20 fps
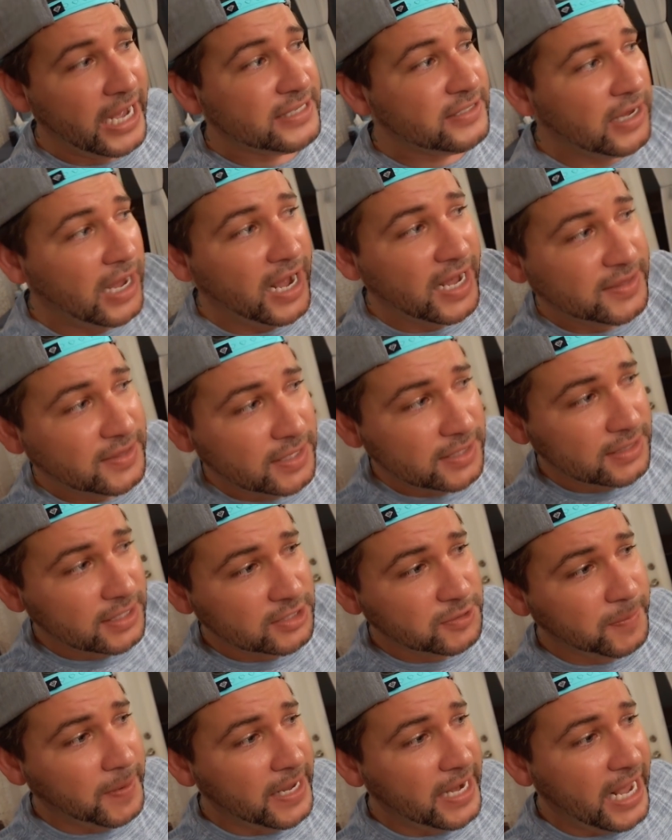guys, I think
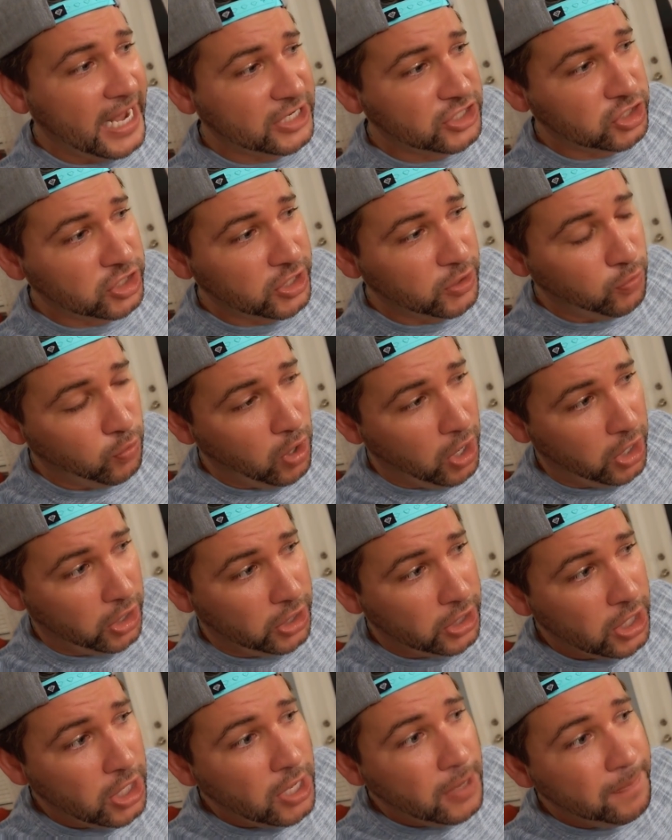this might actually work